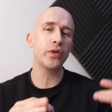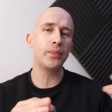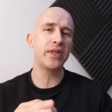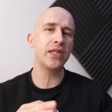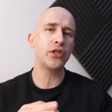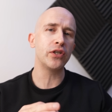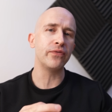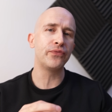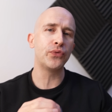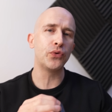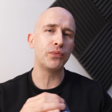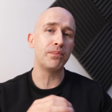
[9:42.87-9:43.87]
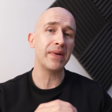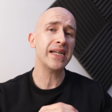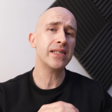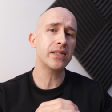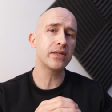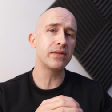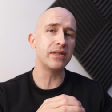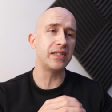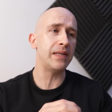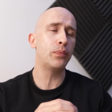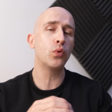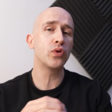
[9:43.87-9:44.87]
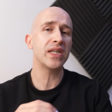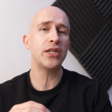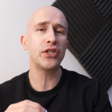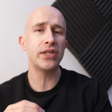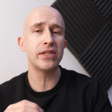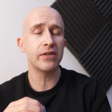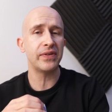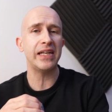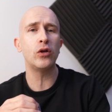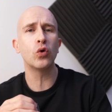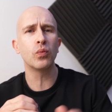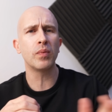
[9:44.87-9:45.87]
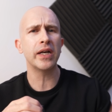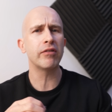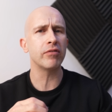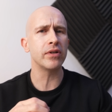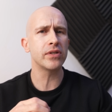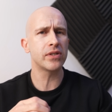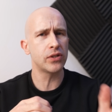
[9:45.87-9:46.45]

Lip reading: the petition for mass deportations of illegal migrants